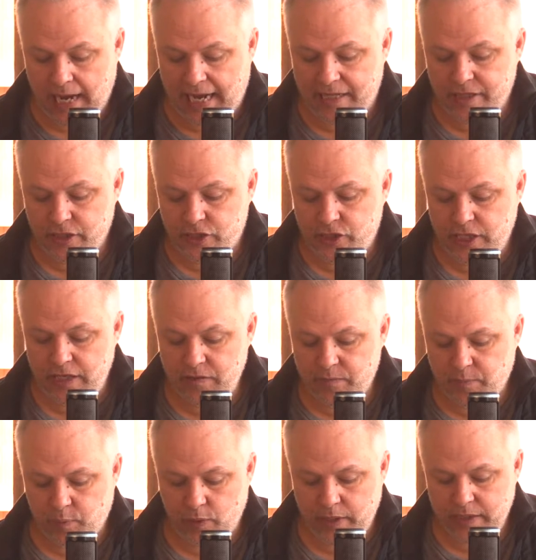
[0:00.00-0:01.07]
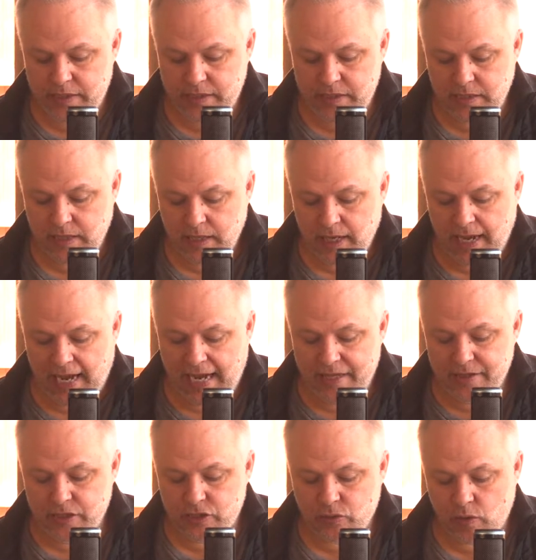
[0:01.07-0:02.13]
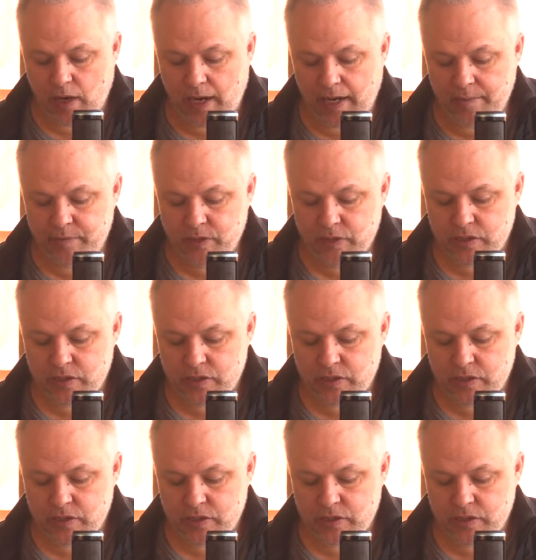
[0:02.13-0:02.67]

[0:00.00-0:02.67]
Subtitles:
And the chief priests and the scribes